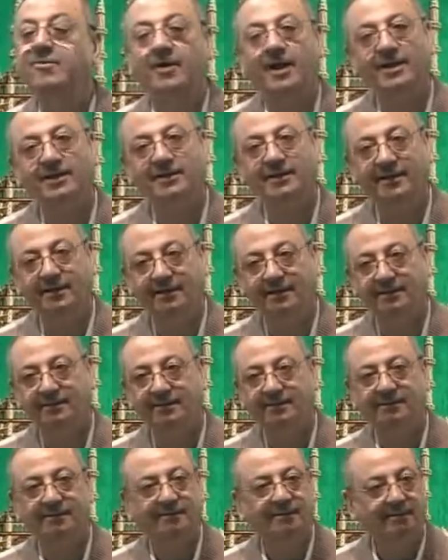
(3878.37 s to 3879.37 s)
riding.
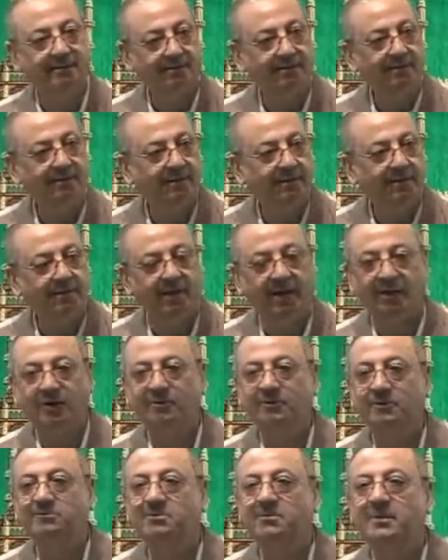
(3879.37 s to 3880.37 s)
Are you
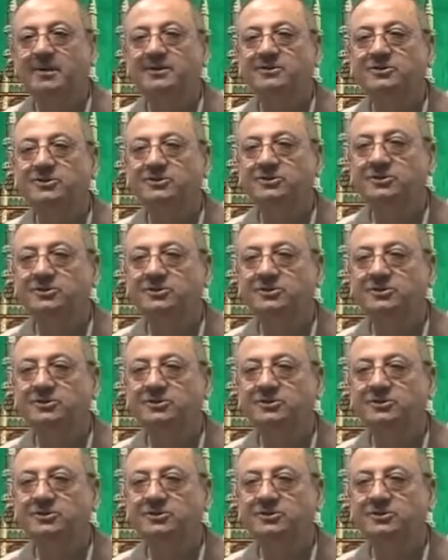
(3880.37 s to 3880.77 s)
with me, brothers and